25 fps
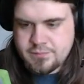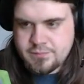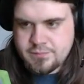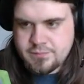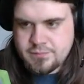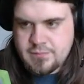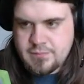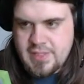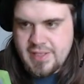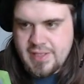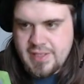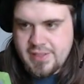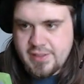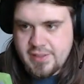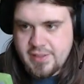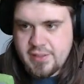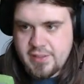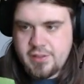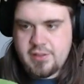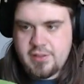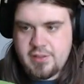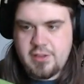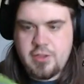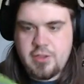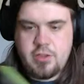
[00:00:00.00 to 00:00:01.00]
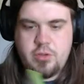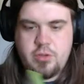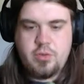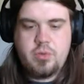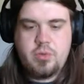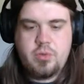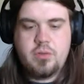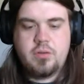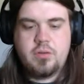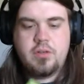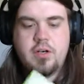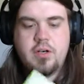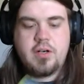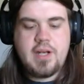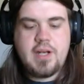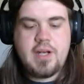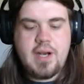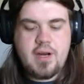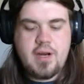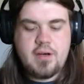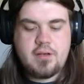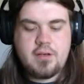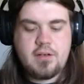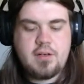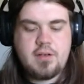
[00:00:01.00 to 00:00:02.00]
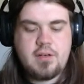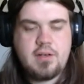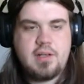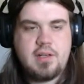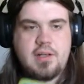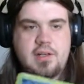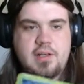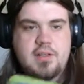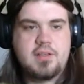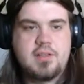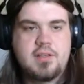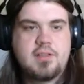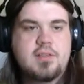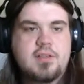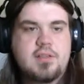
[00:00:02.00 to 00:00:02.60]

Like your character and this